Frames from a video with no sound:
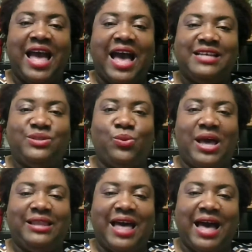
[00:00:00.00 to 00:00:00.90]
as
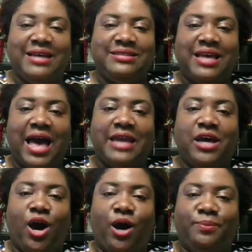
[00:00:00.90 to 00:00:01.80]
well as an
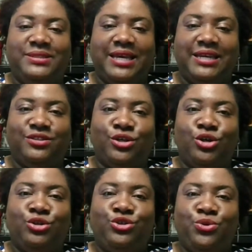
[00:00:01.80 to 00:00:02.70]
update
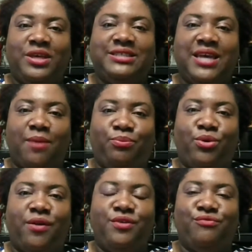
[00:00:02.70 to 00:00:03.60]
to the
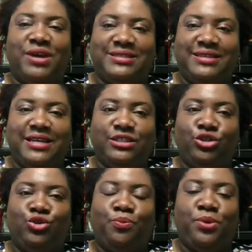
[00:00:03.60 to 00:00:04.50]
temporary resident
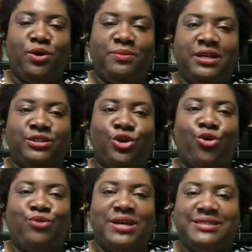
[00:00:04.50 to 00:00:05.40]
to permanent
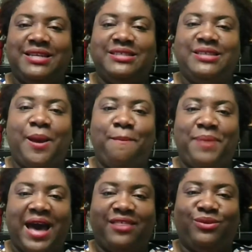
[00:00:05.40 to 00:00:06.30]
resident
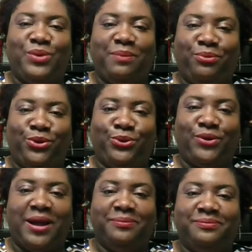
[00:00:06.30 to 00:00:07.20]
pathway
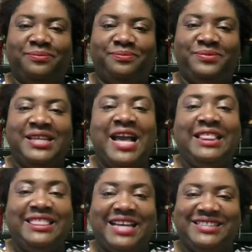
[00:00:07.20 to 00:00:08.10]
program.
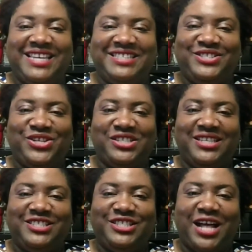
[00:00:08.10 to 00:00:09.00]
Let's get
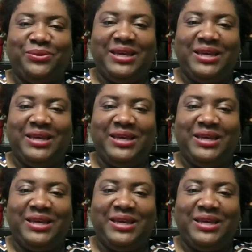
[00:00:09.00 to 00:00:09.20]
started, shall